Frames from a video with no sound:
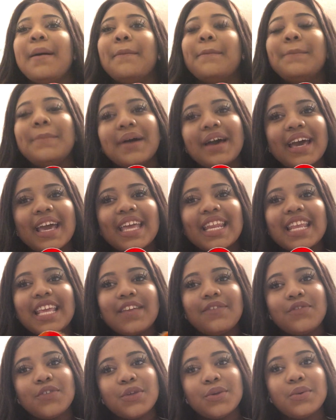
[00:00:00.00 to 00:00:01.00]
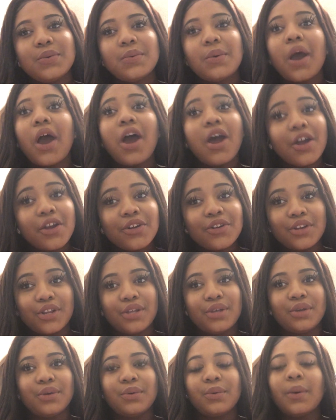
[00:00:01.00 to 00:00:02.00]
But if you are
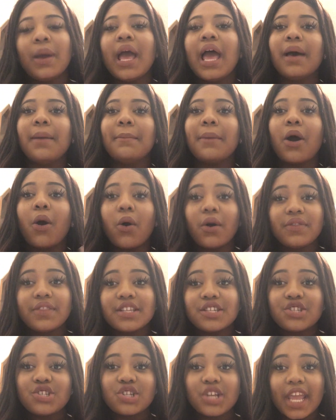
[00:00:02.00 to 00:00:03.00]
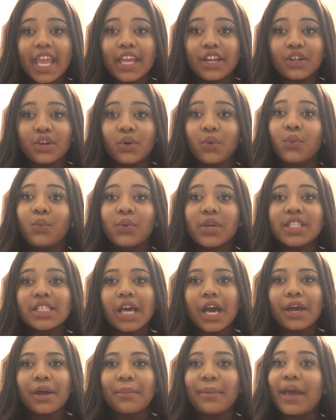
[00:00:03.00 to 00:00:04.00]
new, on this channel we
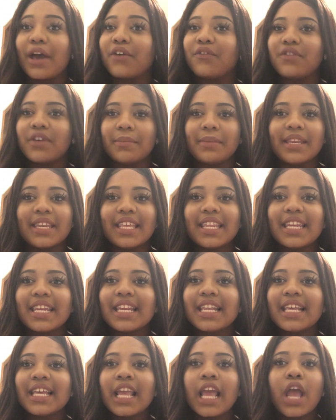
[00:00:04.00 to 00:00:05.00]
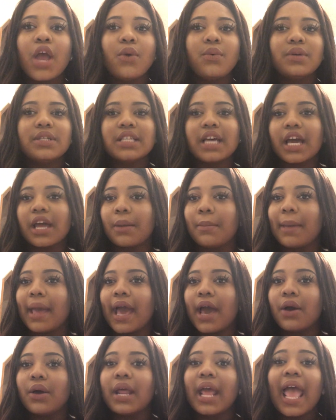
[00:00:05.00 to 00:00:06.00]
talk about femininity, we talk
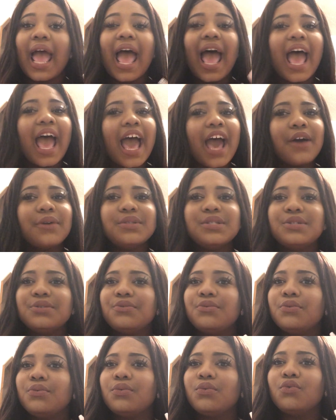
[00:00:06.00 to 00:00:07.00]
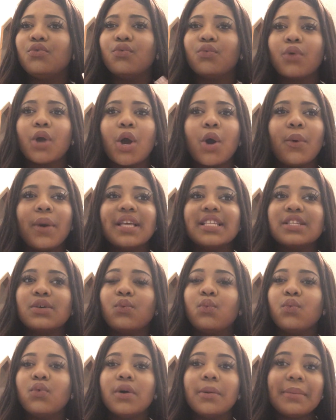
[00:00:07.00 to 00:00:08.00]
about how to grow as a
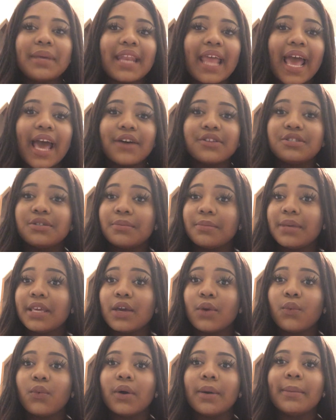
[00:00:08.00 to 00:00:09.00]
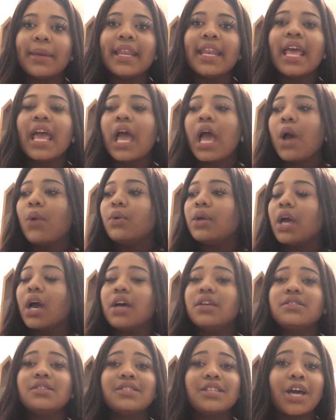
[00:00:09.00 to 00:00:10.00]
woman, how to be a woman. We
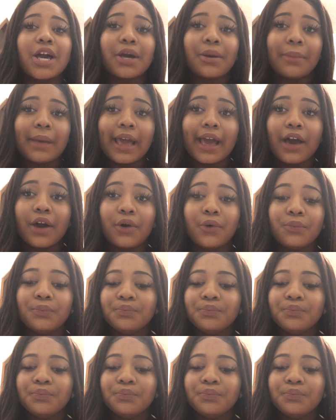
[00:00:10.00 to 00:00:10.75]
also talk about